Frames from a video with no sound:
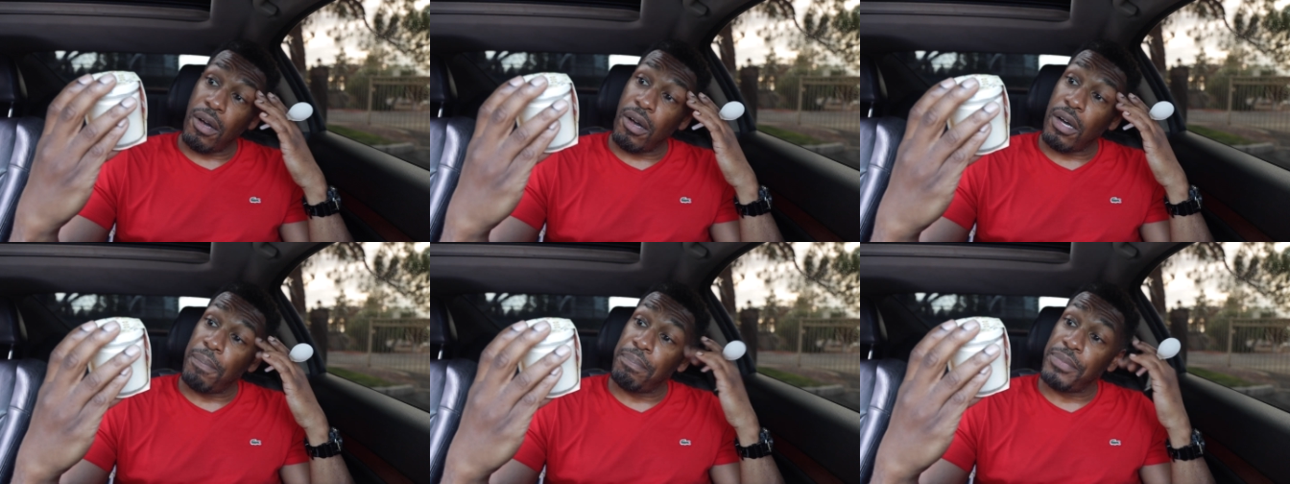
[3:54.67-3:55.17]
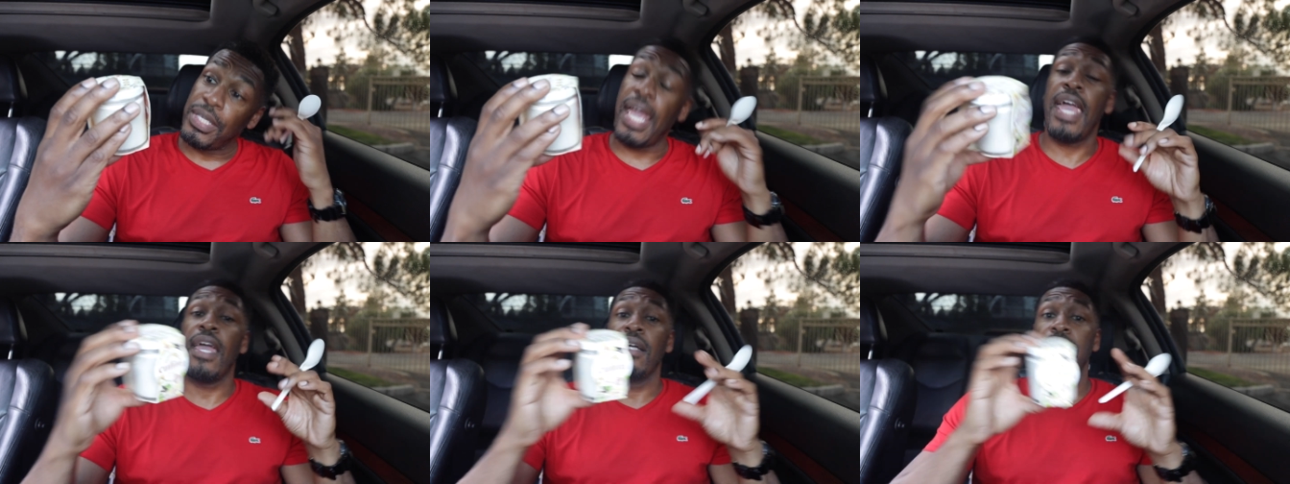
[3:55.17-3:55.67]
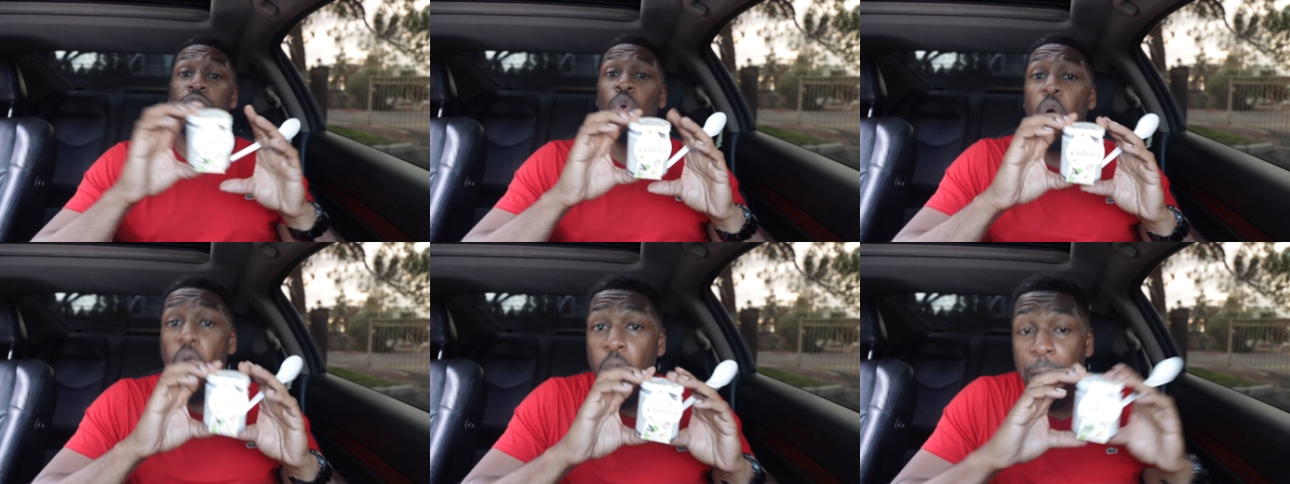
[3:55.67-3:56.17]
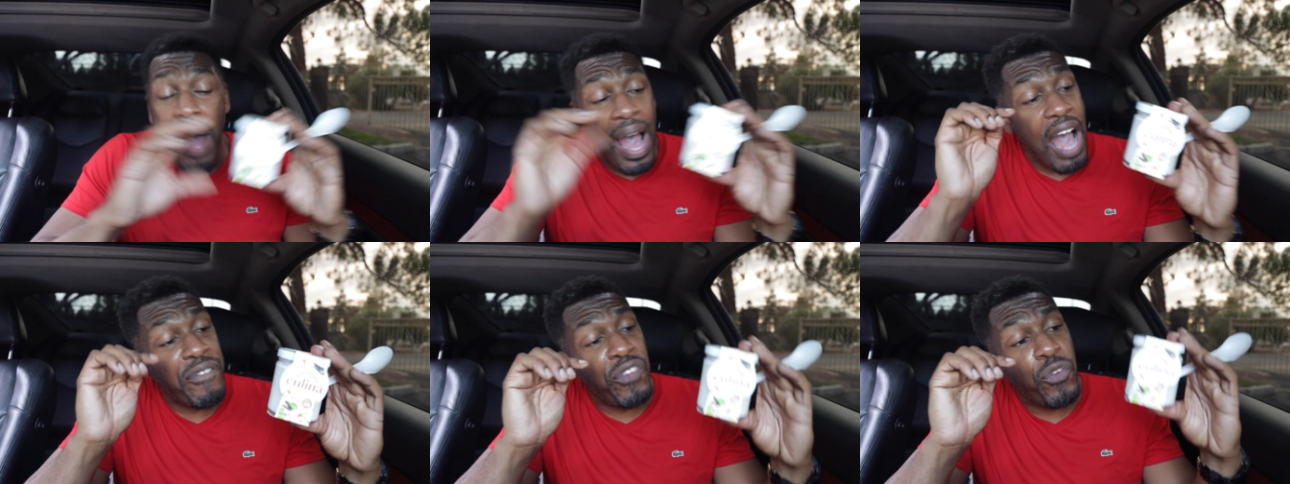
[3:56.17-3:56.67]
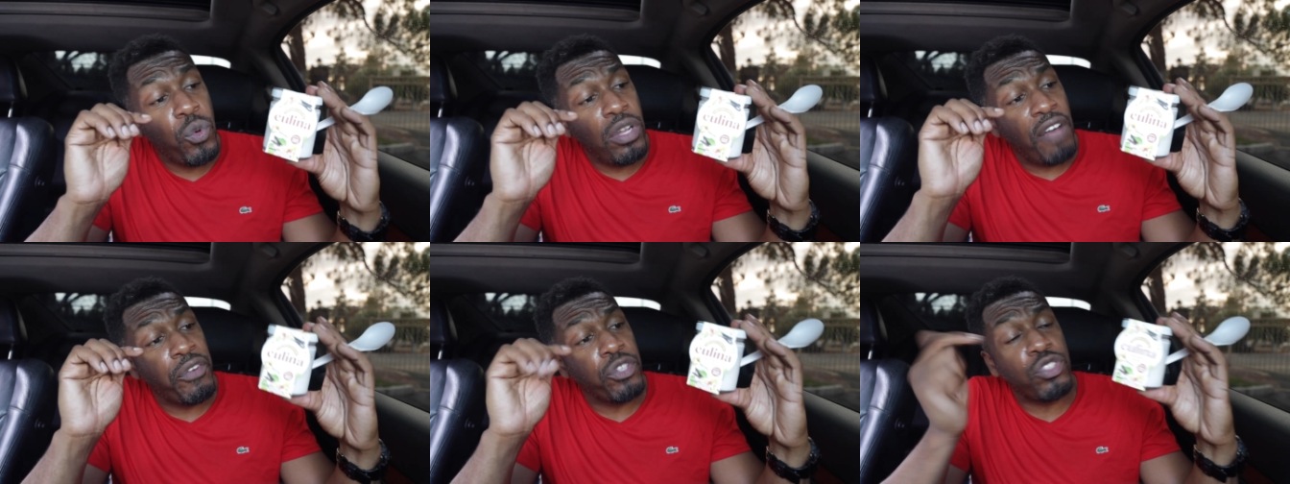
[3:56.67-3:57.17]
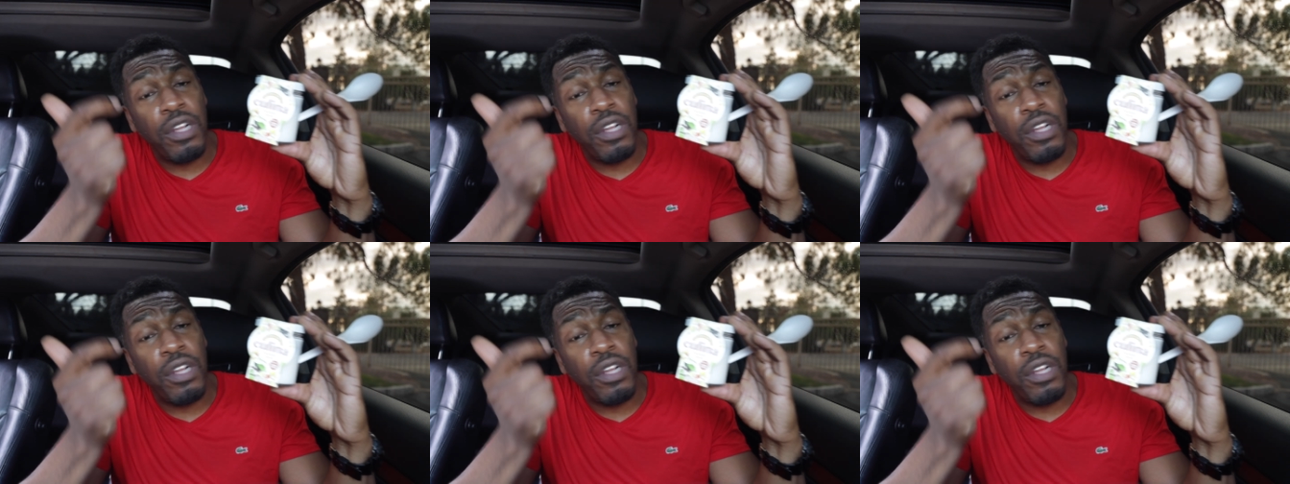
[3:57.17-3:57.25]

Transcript: Um, yeah. To all my hot food lovers,